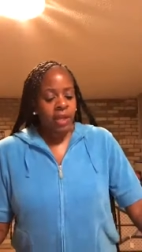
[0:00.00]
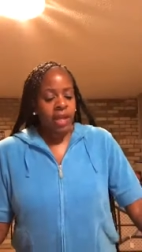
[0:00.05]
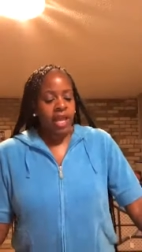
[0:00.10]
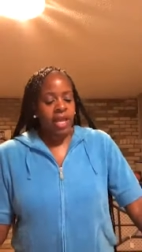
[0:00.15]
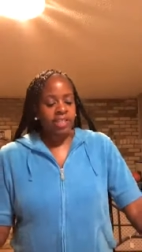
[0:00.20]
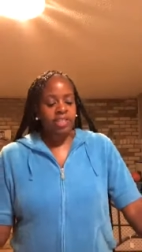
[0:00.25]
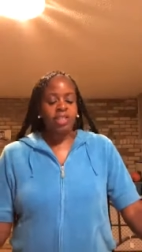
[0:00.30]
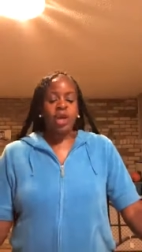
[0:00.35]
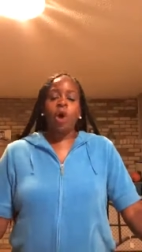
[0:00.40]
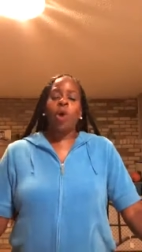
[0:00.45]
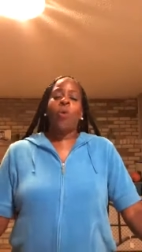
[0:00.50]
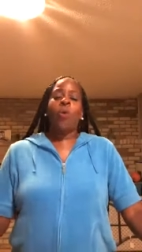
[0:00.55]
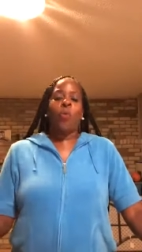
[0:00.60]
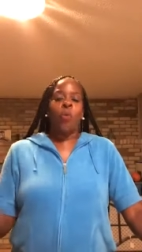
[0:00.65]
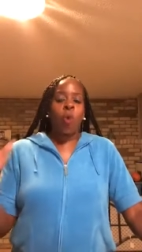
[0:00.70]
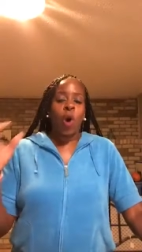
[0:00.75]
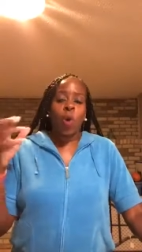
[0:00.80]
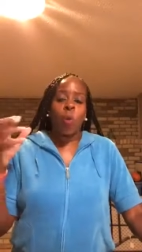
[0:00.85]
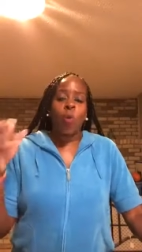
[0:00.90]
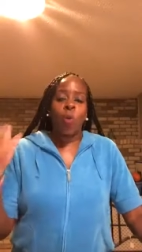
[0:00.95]
And so
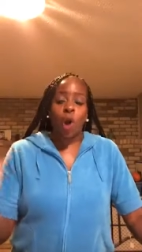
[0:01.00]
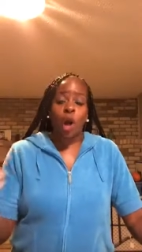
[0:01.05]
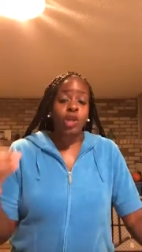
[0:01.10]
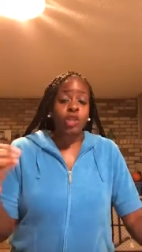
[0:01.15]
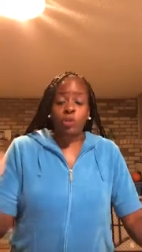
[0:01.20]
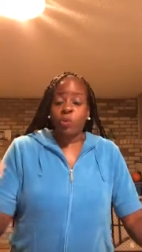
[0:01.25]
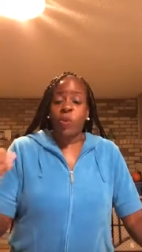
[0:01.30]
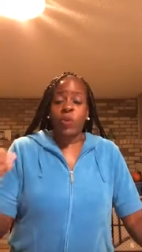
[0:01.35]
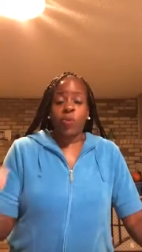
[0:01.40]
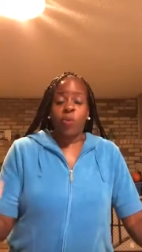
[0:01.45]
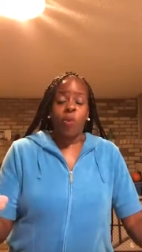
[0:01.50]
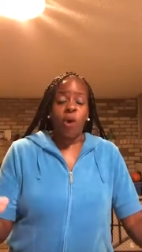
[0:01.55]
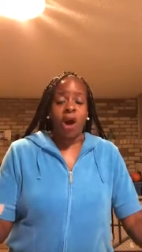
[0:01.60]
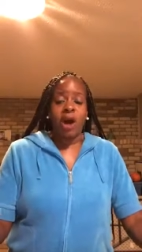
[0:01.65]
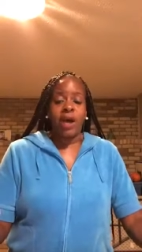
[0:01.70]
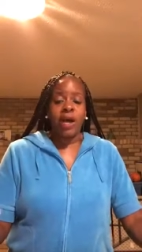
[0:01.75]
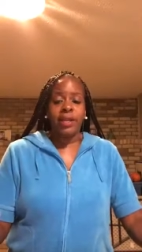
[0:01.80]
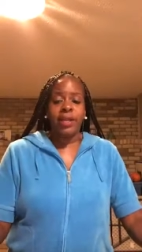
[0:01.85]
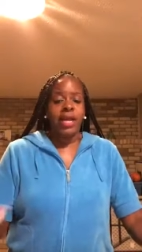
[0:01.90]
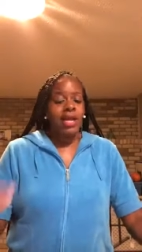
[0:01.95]
what works with
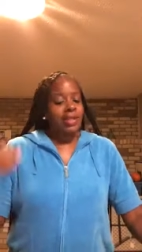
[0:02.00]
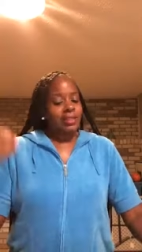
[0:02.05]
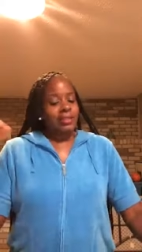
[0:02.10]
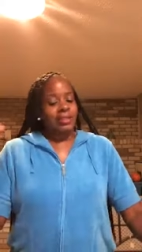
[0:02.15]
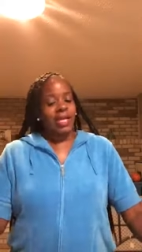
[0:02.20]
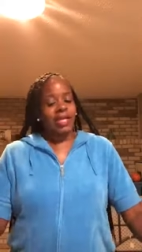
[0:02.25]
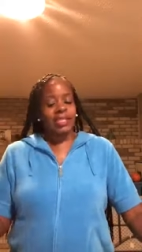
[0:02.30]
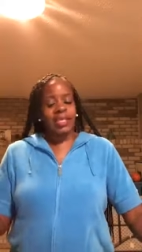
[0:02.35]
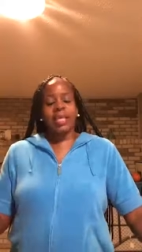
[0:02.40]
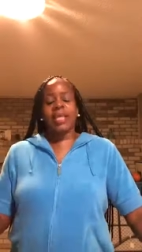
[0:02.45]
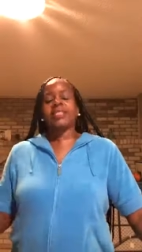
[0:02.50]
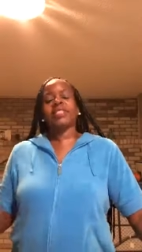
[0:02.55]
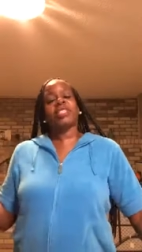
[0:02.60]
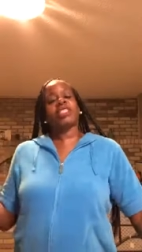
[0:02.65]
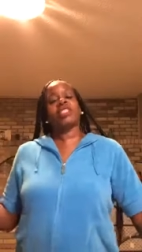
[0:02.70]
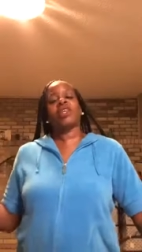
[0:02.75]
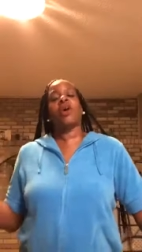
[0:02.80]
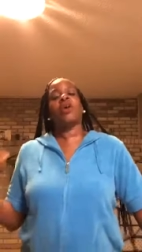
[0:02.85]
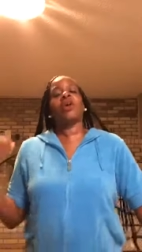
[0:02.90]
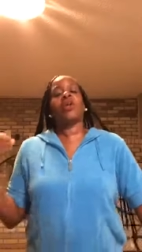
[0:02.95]
one doesn't
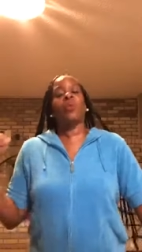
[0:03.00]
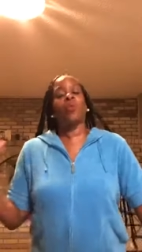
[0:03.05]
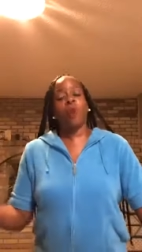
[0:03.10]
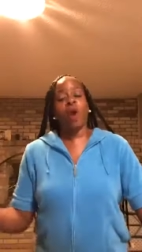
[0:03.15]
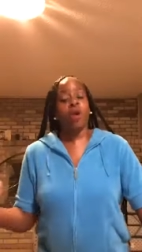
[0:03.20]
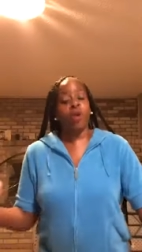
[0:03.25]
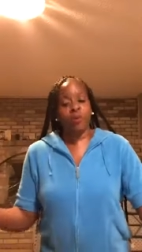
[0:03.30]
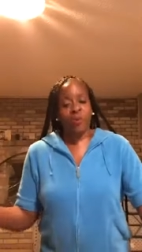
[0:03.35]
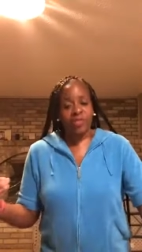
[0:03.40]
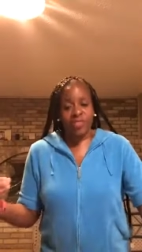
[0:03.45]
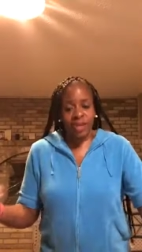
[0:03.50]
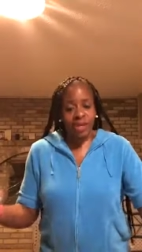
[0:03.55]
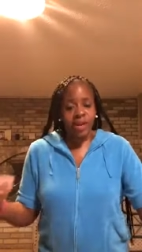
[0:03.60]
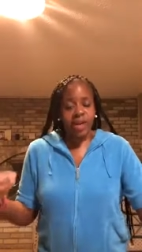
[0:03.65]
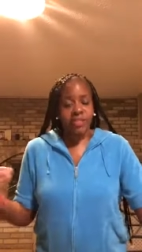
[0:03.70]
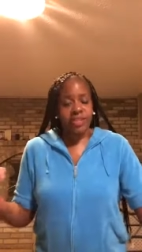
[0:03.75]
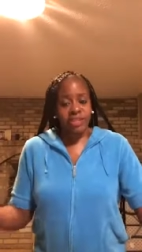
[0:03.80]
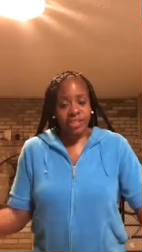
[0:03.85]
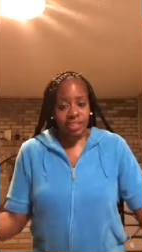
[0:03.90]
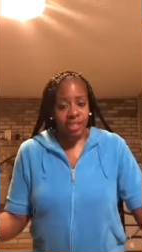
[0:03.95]
necessarily work with
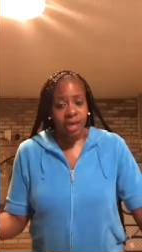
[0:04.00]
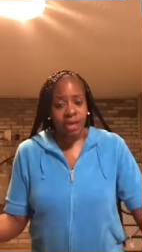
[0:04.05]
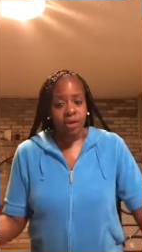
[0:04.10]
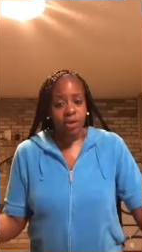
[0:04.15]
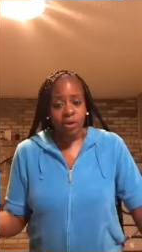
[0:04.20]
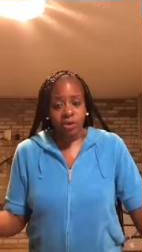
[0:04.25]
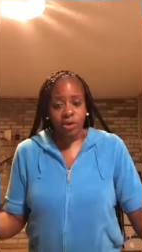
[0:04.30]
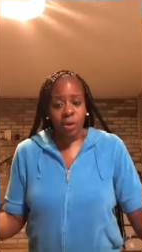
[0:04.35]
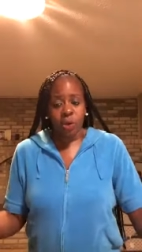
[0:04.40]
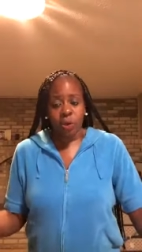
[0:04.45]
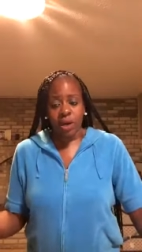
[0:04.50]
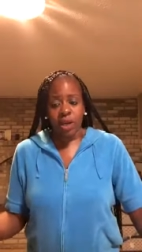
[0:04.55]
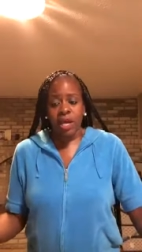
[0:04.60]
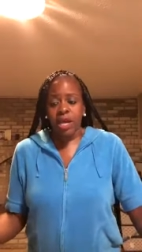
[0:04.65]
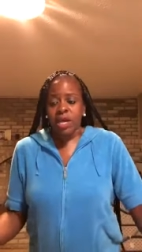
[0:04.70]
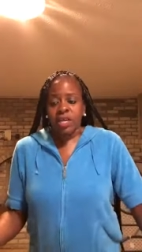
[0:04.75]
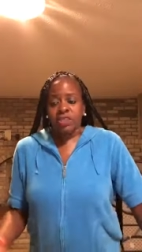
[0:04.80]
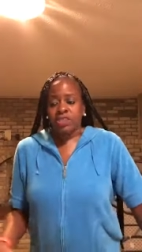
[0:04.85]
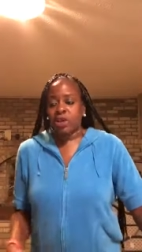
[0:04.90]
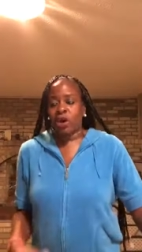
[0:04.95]
another son or daughter.
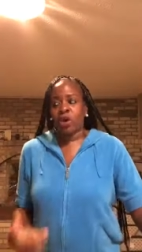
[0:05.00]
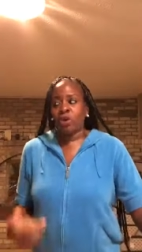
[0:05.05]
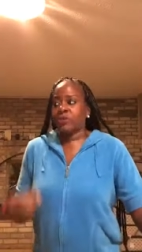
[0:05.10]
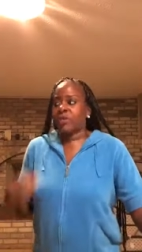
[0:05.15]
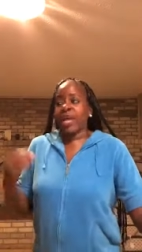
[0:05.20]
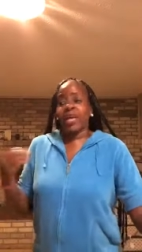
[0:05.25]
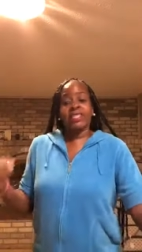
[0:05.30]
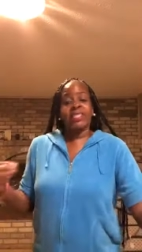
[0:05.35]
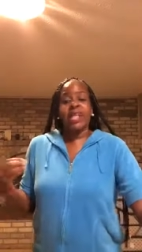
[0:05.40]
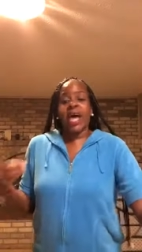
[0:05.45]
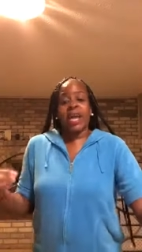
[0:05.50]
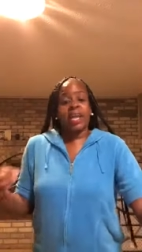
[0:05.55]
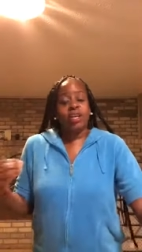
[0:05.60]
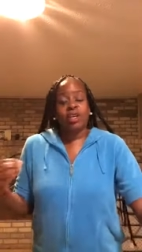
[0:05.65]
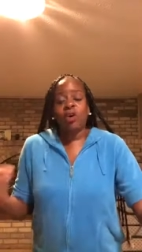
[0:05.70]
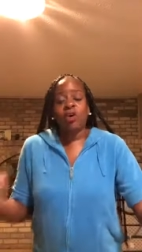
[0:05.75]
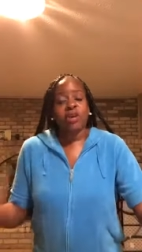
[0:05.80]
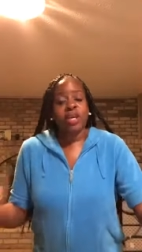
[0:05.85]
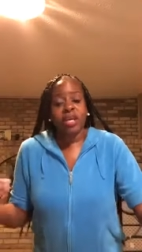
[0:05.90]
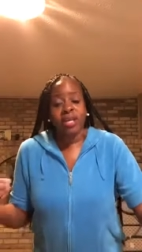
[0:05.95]
So there's not a
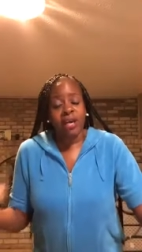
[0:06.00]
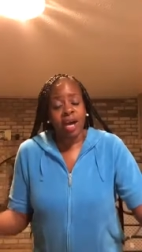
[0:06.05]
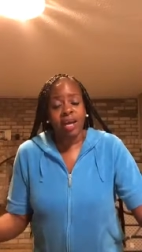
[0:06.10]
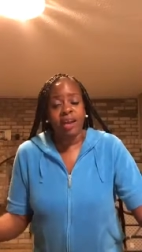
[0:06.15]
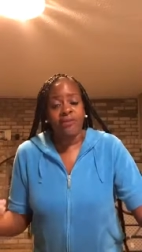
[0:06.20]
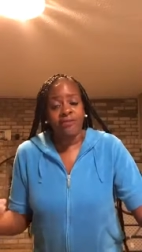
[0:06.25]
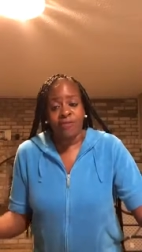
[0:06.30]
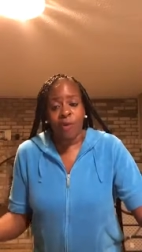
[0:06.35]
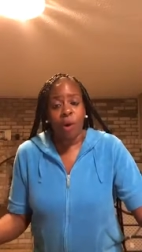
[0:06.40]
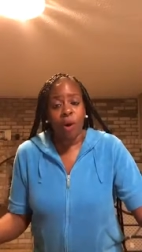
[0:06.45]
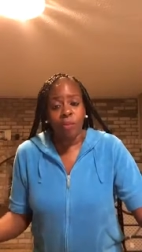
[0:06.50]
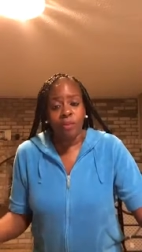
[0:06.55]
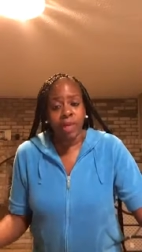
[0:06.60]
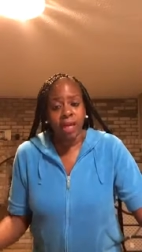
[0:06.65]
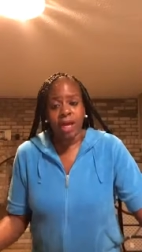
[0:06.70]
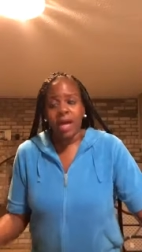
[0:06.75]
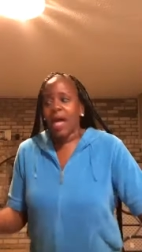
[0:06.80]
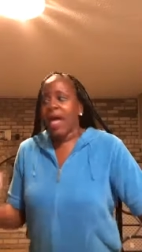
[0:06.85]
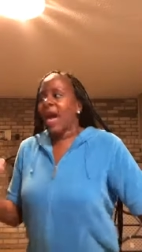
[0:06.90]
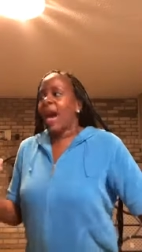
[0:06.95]
cookie cutter
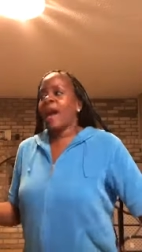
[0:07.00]
formula.